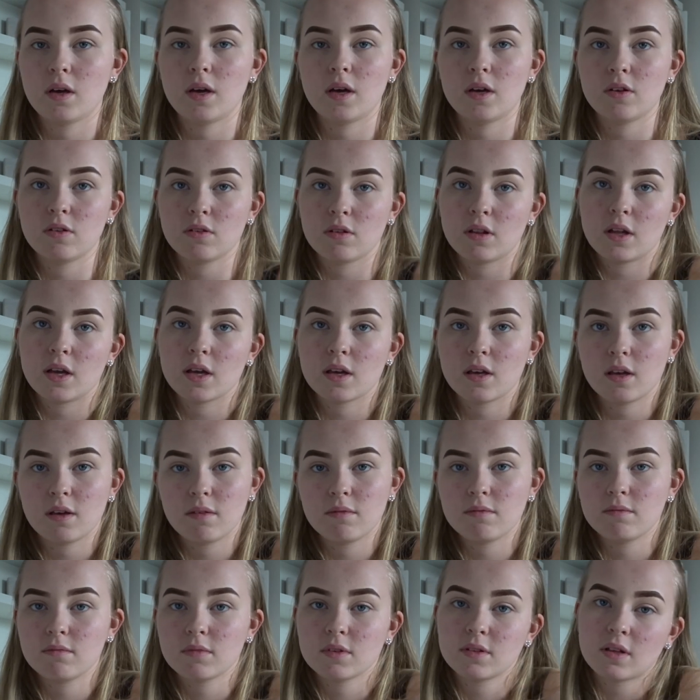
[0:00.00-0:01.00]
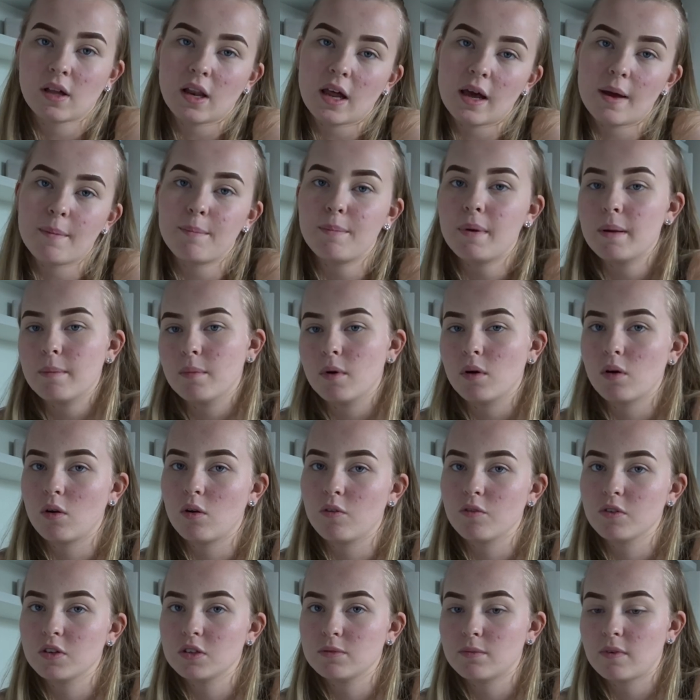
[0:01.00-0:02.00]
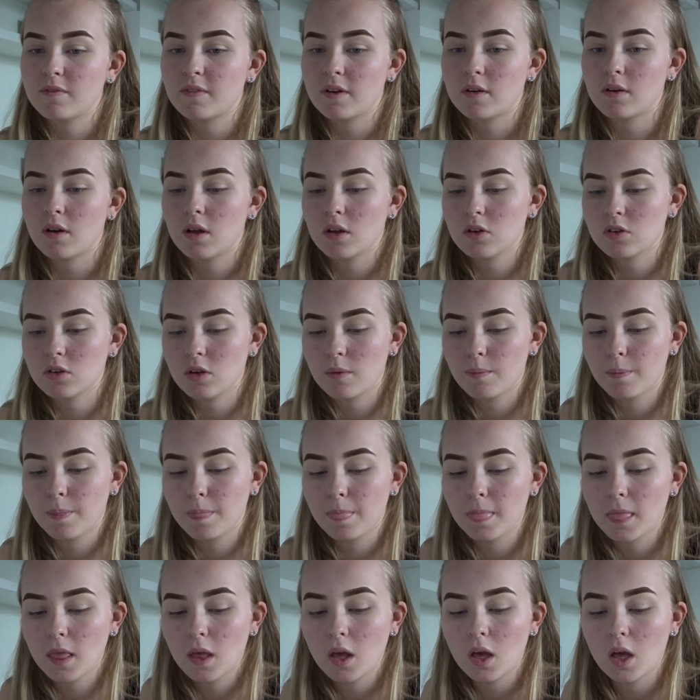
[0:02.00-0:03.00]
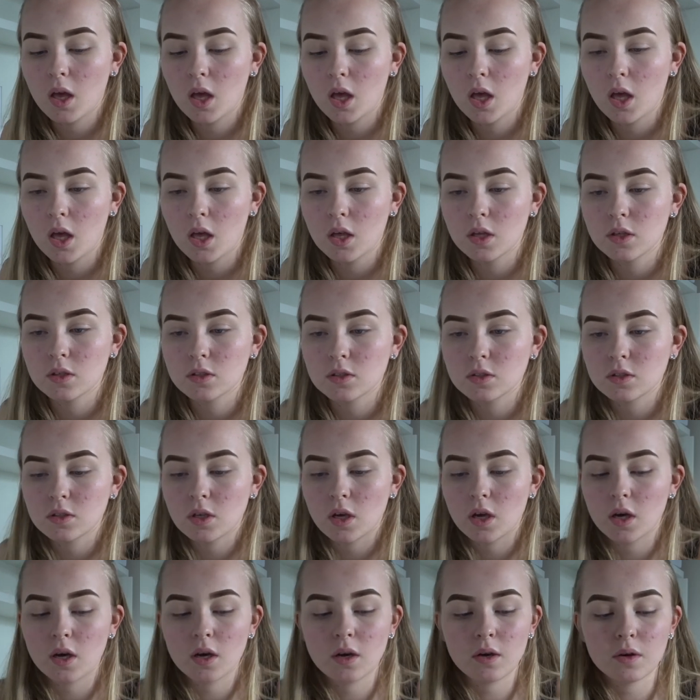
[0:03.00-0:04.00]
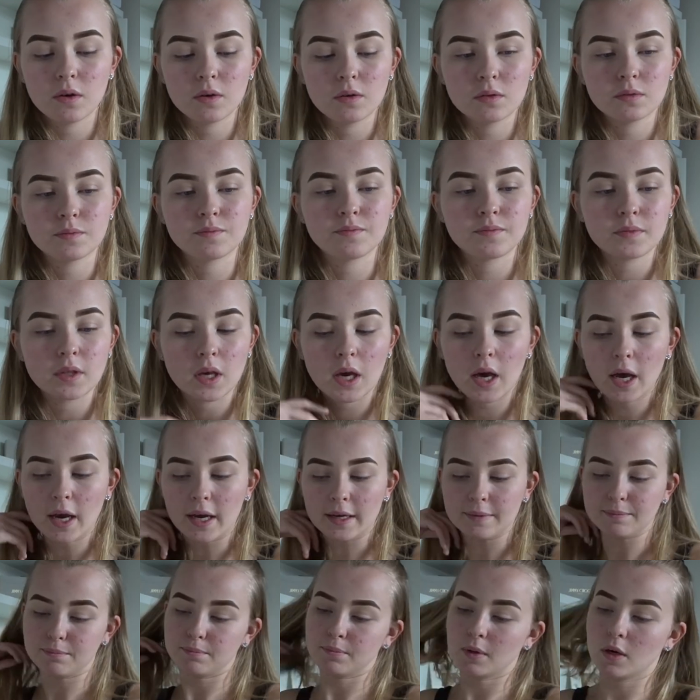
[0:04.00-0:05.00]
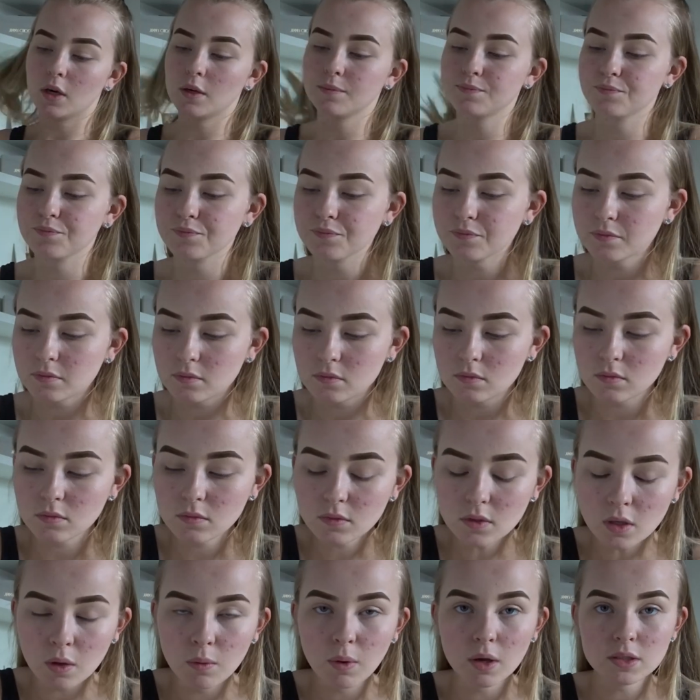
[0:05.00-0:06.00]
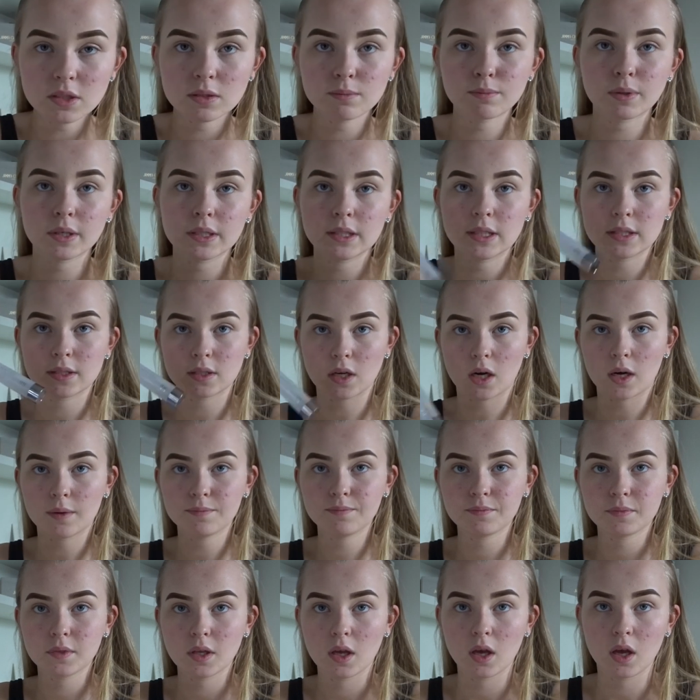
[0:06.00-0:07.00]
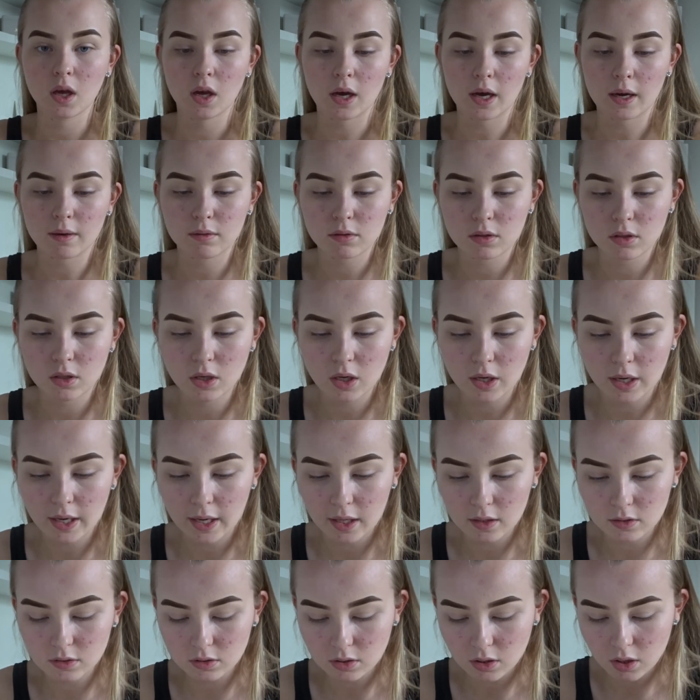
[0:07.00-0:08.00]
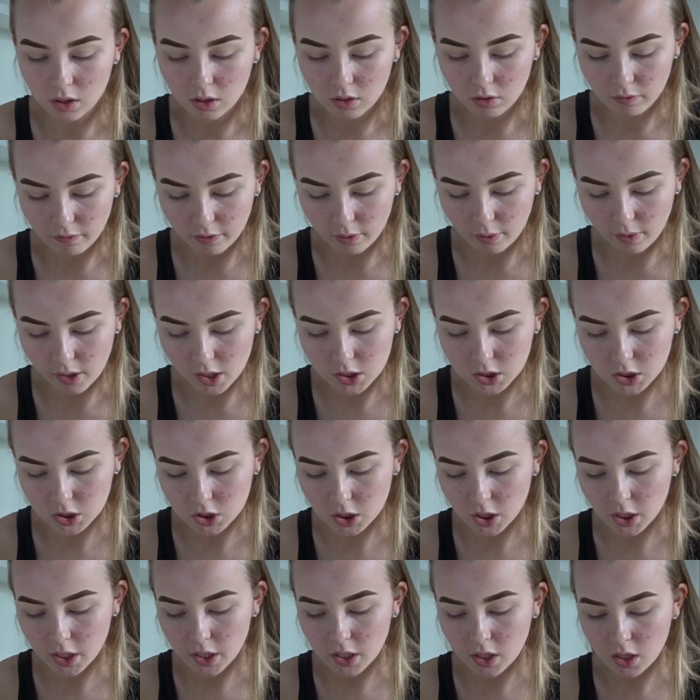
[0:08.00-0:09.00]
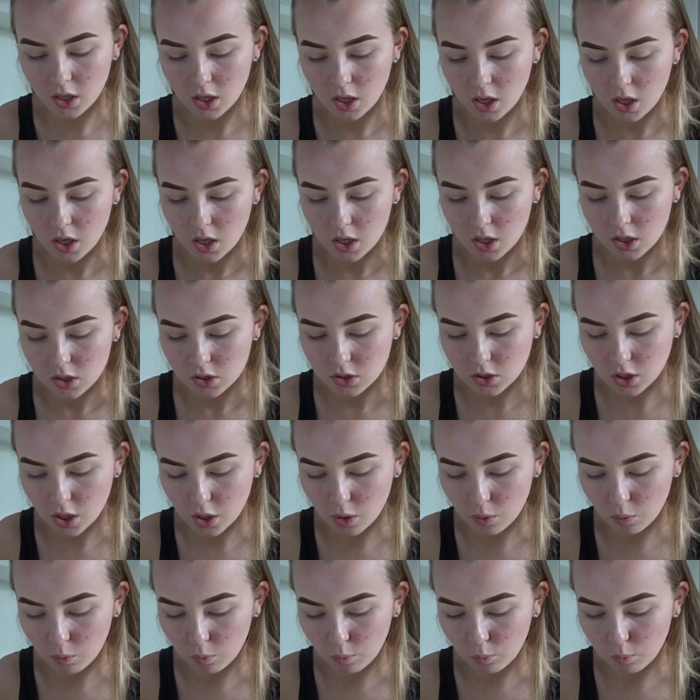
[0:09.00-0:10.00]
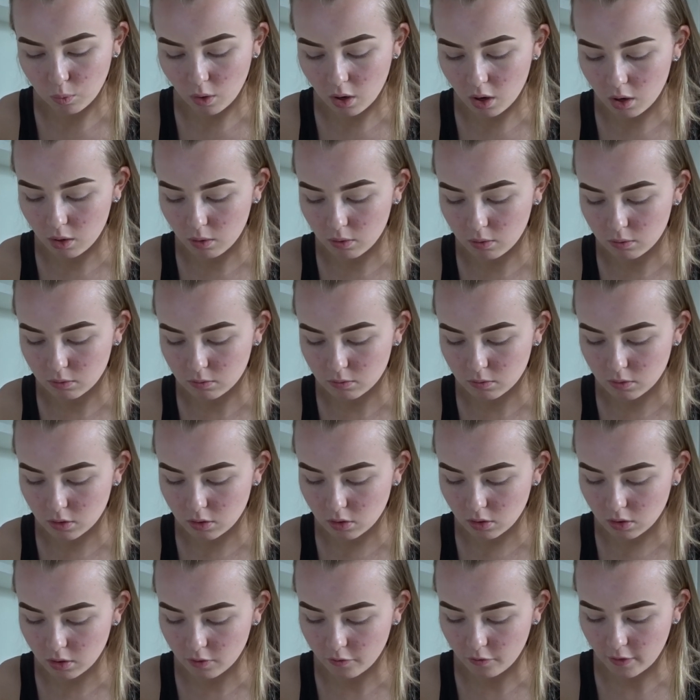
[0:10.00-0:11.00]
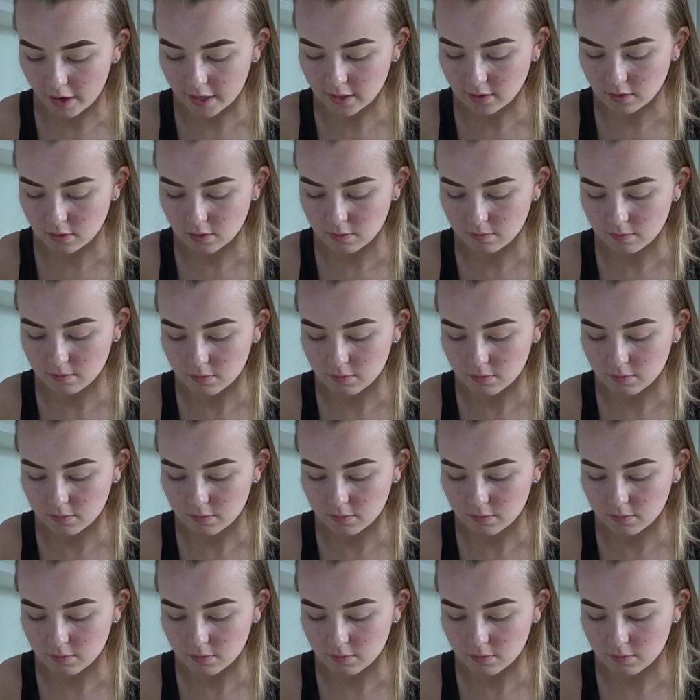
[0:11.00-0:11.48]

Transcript: I just like it. Because I like a bit more coverage in my foundation. So yeah, but whilst I'm putting this on, I'm gonna answer another question. So what, another friend,